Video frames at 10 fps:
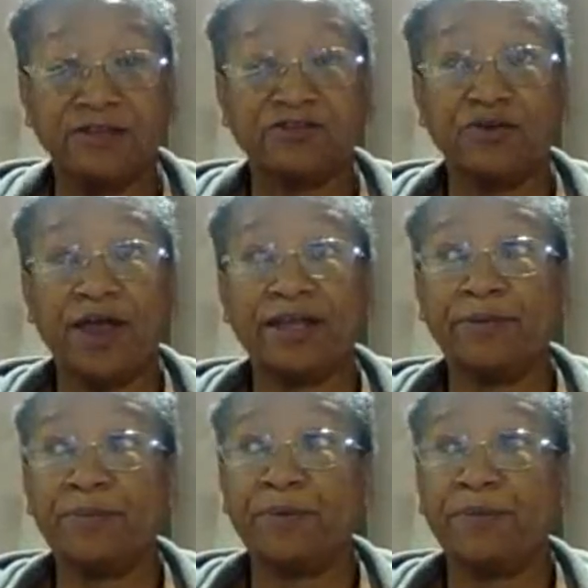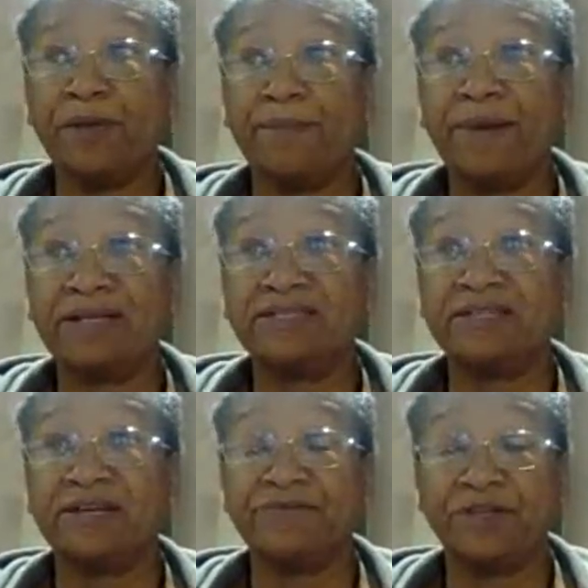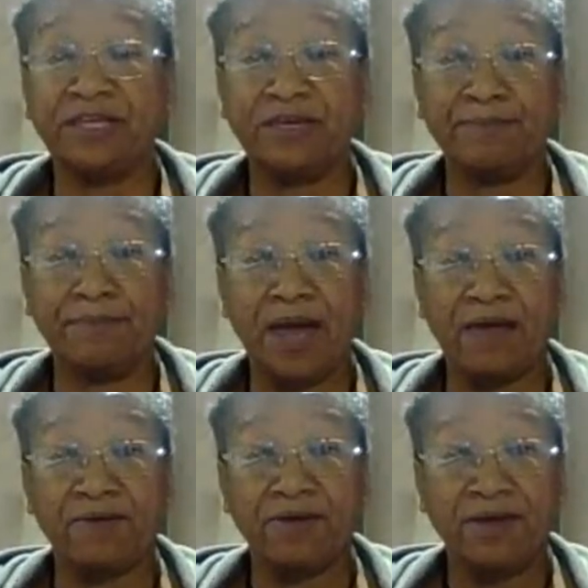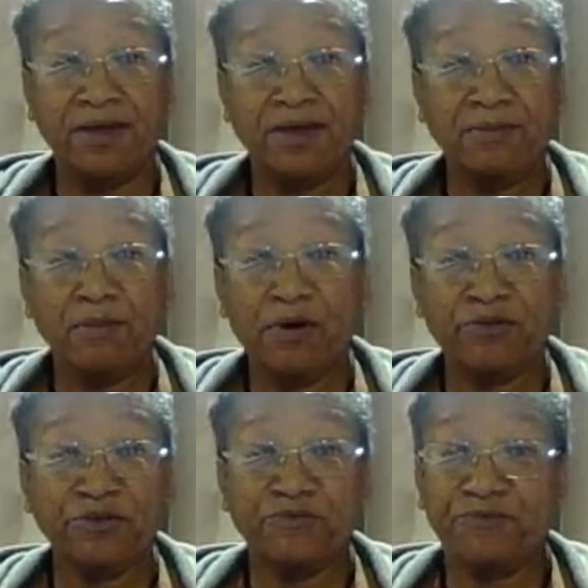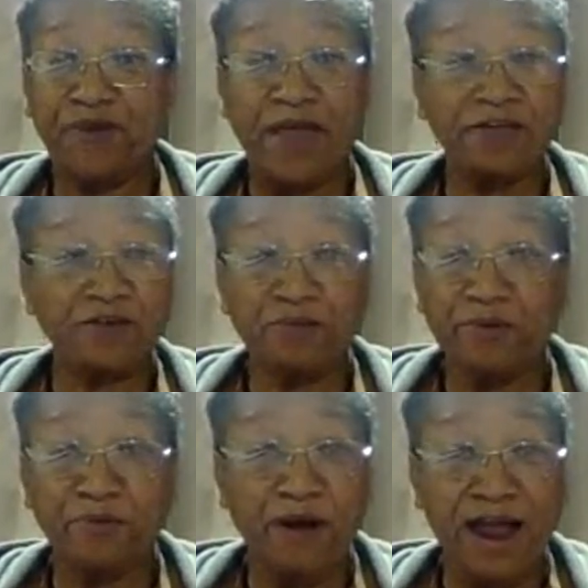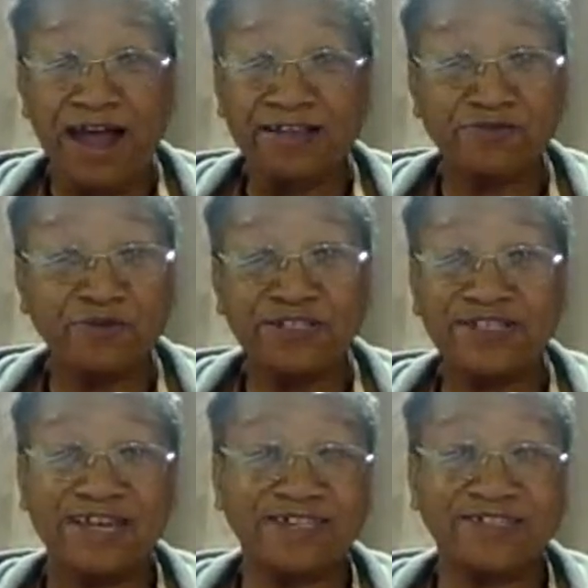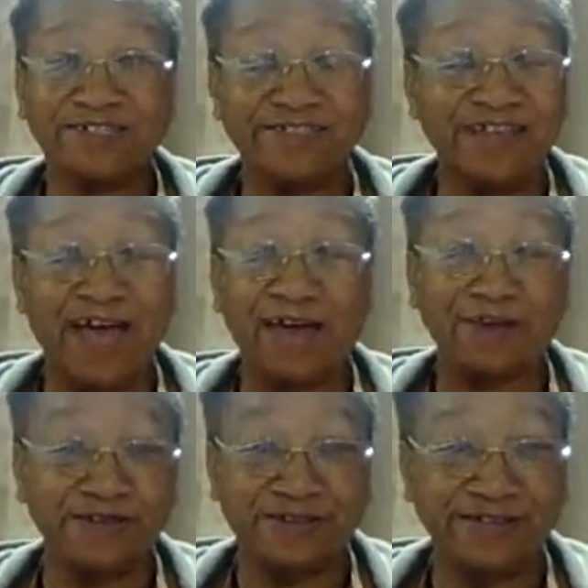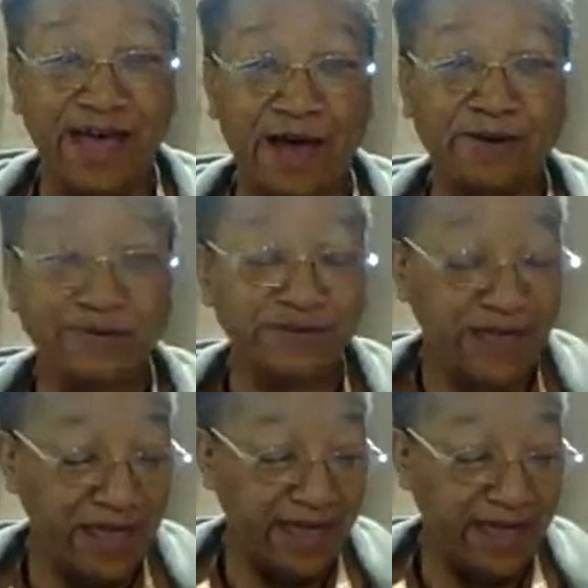trying to prepare myself to get my most valuable prized possessions out of this house.